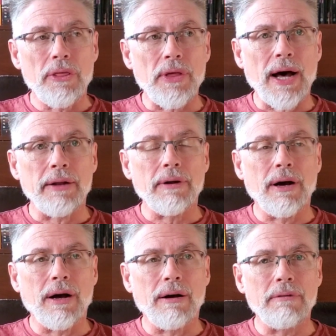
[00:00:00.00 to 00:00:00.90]
thought
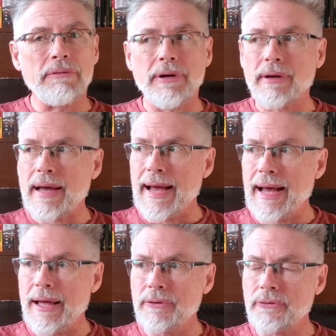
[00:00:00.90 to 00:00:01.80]
of
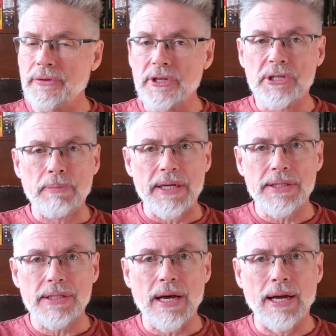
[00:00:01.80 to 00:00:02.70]
as the
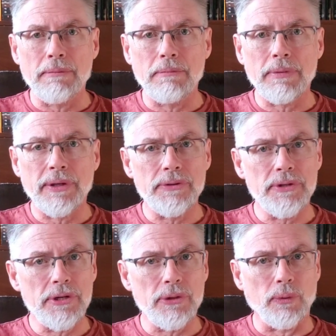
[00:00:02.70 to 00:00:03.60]
space-time
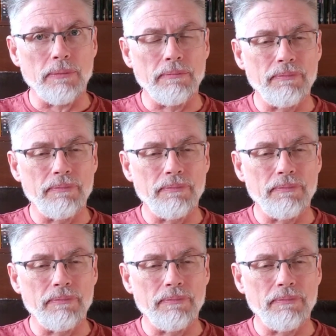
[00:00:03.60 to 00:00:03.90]
continuum,